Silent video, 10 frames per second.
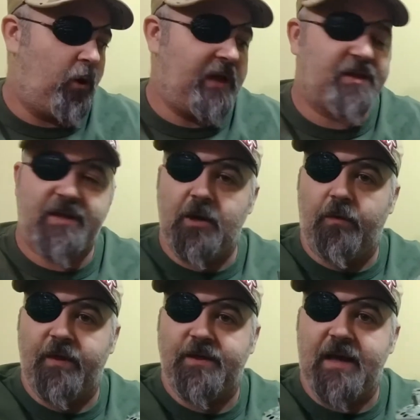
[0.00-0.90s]
It's still
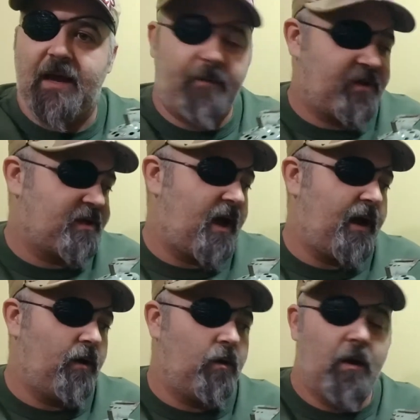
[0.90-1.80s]
the same
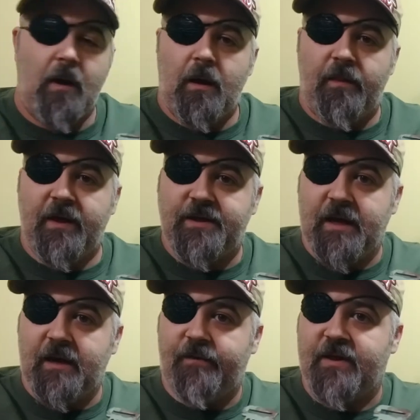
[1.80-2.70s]
style that's
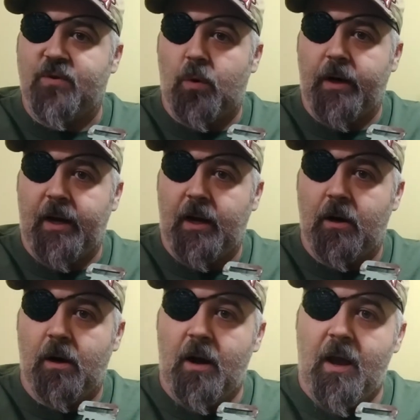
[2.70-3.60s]
in this one here.